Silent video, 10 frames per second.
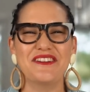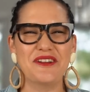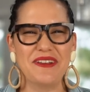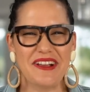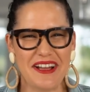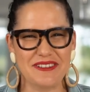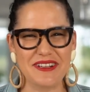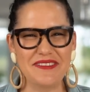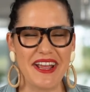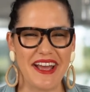you know me guys, we're
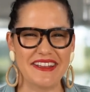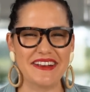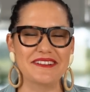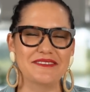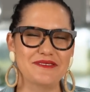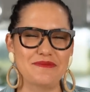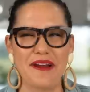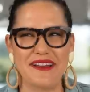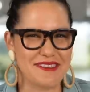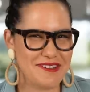gonna be adding in a little
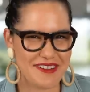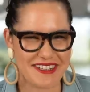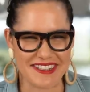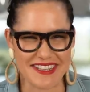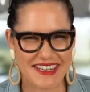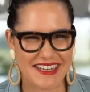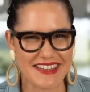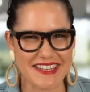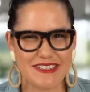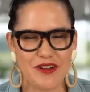surprise ingredient here
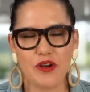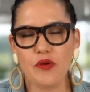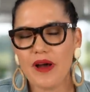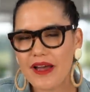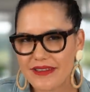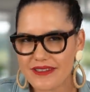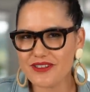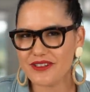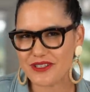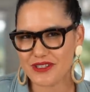that's not quite
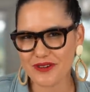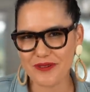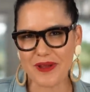traditional,